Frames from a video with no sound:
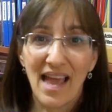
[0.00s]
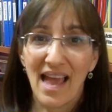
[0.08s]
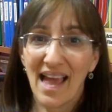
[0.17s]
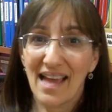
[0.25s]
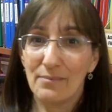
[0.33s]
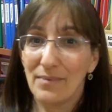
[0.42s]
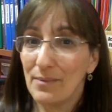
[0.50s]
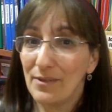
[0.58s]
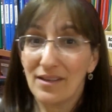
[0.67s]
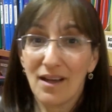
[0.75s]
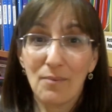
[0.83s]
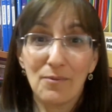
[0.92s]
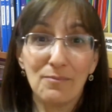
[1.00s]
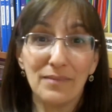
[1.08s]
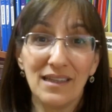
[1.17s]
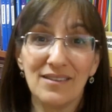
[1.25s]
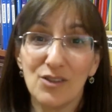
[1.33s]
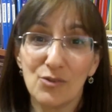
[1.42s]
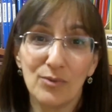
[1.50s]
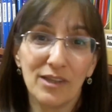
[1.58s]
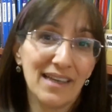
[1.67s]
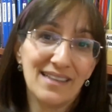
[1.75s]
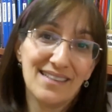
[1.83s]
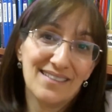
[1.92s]
And maybe a couple meals will
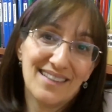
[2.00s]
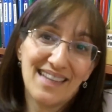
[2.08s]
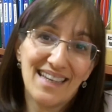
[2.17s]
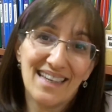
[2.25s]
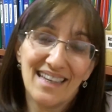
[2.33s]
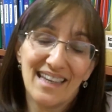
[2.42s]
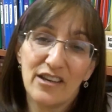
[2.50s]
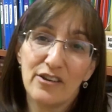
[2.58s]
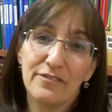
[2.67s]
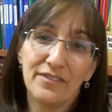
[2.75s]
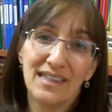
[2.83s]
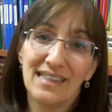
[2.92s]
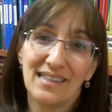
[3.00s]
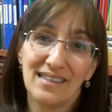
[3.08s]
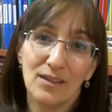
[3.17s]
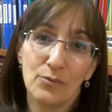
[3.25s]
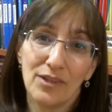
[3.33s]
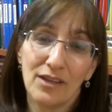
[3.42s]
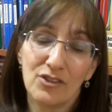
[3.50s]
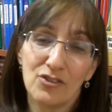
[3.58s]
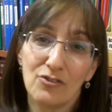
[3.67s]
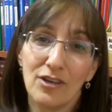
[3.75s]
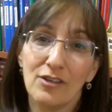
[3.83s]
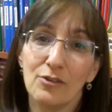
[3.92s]
get taken care of easily and without
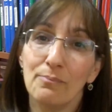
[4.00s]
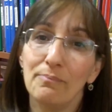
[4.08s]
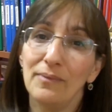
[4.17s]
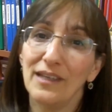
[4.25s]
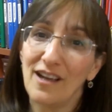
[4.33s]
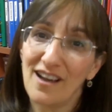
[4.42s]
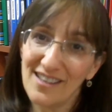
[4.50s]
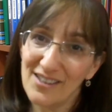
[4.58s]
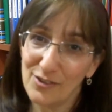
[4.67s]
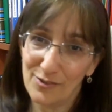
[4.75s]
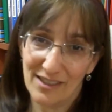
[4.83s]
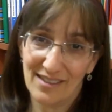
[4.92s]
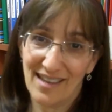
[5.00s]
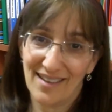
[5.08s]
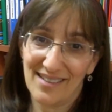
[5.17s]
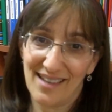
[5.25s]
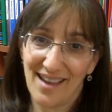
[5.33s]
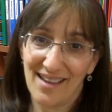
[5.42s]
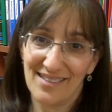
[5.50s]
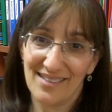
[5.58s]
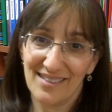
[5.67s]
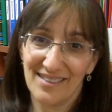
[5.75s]
struggle because you did that task.